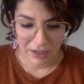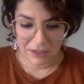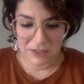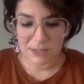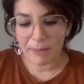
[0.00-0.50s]

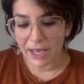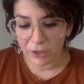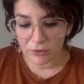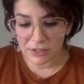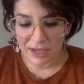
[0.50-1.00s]
He's
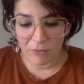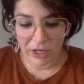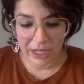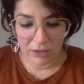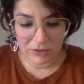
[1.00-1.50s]
spying on
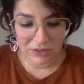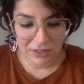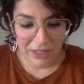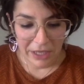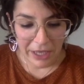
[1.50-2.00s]
someone else,
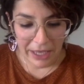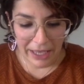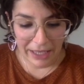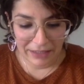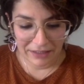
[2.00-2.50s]

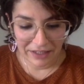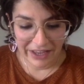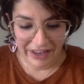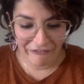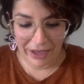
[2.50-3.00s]
and
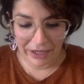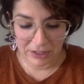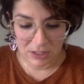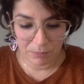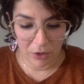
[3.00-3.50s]
he
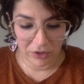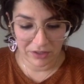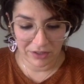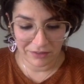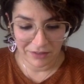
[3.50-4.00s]
finally
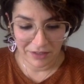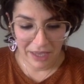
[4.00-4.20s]
spotted it,